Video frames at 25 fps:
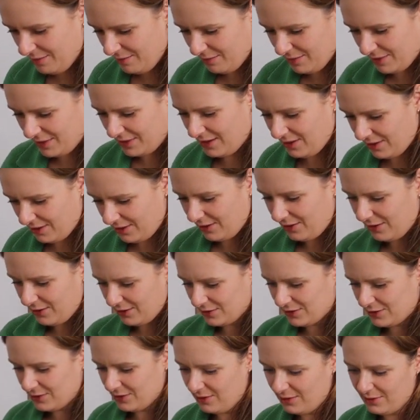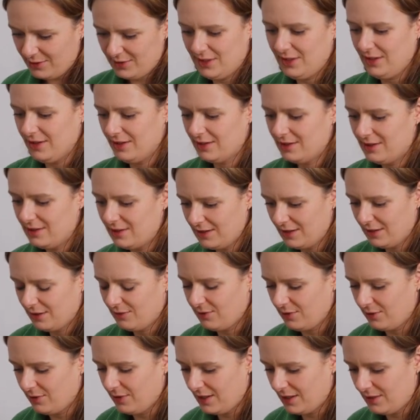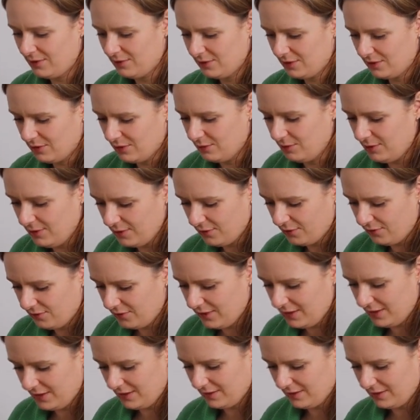but they're also, oh see, this is like rolling up so beautifully,